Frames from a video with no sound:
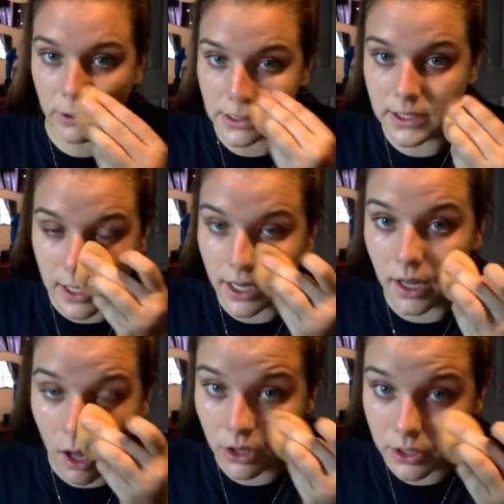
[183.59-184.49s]
queens say
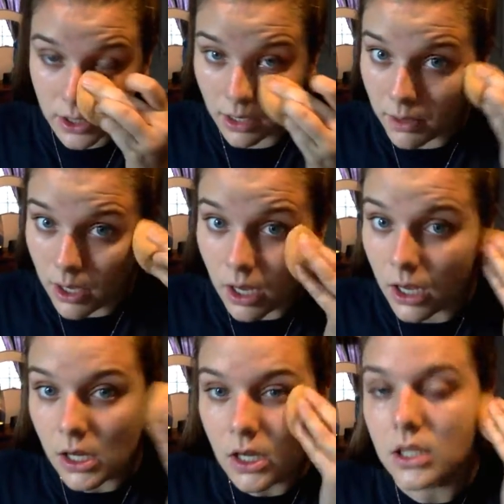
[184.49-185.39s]
it all the time.
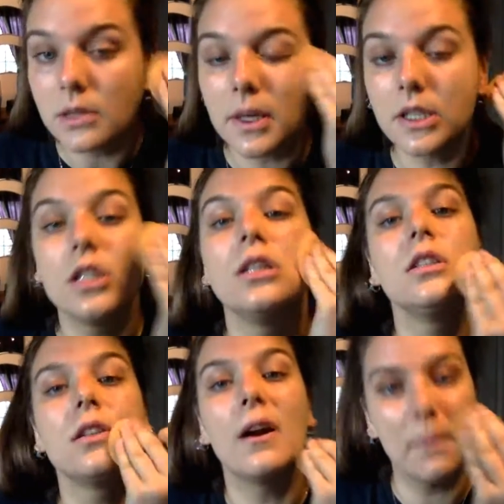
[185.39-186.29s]

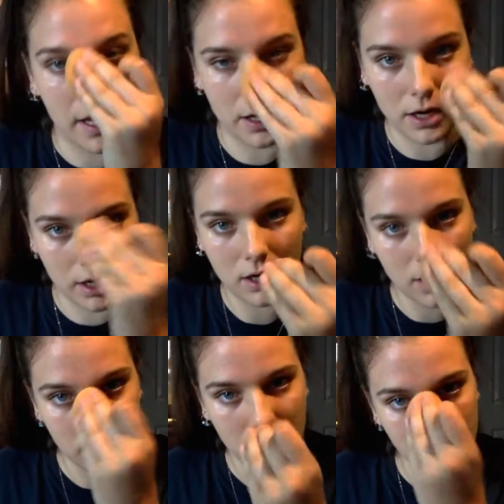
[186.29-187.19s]
Sponges are better.
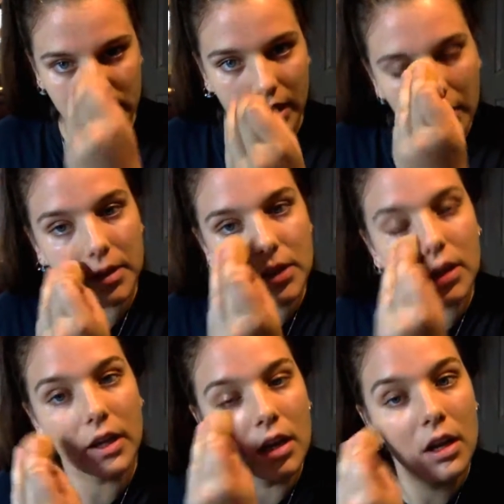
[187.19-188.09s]
And see how much,
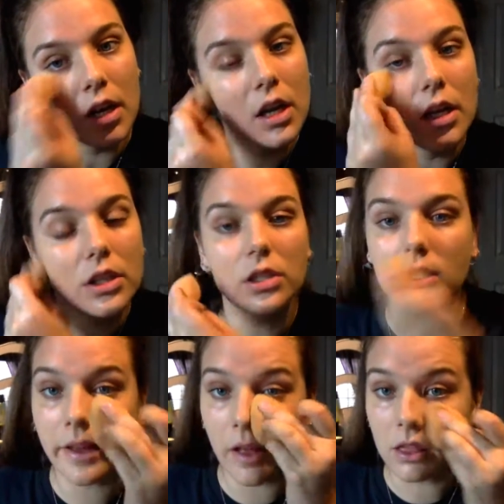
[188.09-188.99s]
like, just
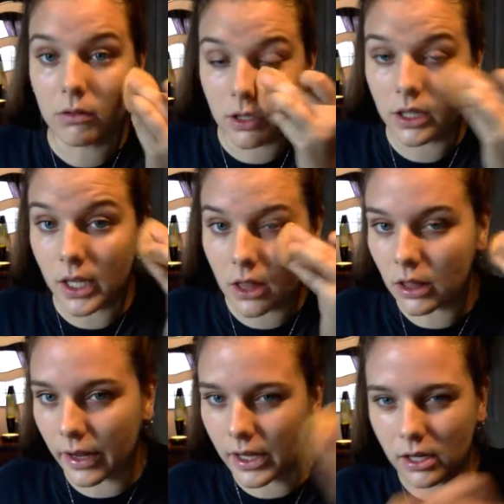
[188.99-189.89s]
like really
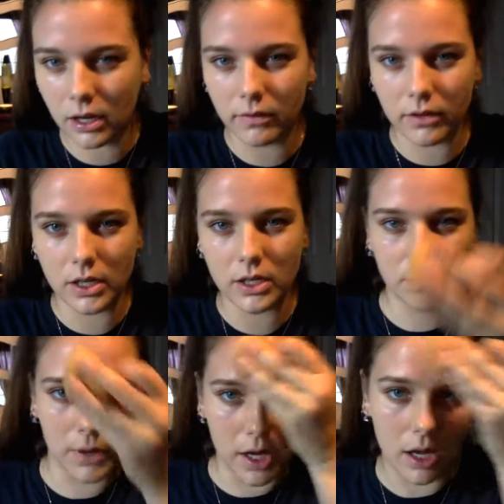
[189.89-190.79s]
light coverage,
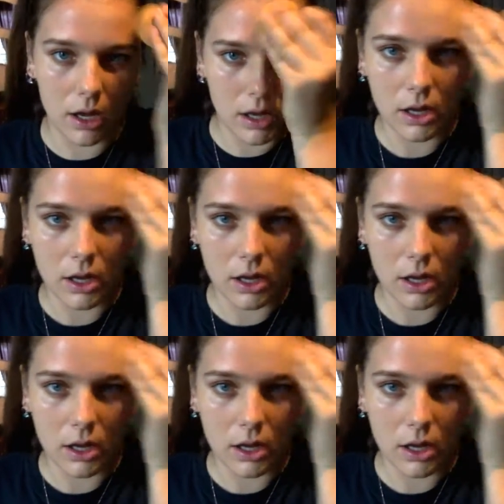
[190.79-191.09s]
but